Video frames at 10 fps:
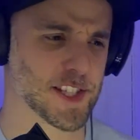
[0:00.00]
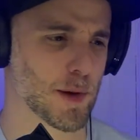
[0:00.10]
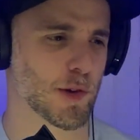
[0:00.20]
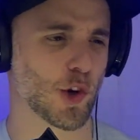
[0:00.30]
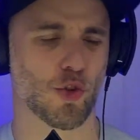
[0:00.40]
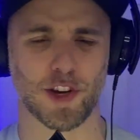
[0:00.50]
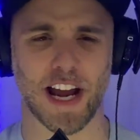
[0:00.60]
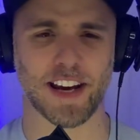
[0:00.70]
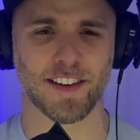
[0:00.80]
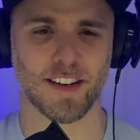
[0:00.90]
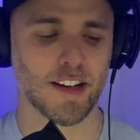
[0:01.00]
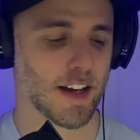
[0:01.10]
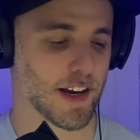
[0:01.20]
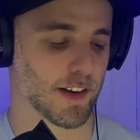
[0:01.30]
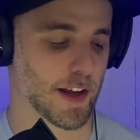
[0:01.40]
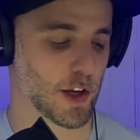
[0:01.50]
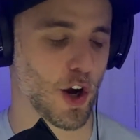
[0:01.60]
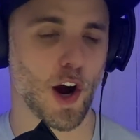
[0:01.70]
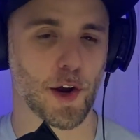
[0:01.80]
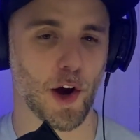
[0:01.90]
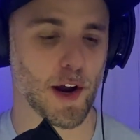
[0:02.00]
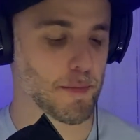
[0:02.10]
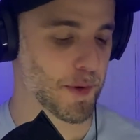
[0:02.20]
someone created and it like caught on.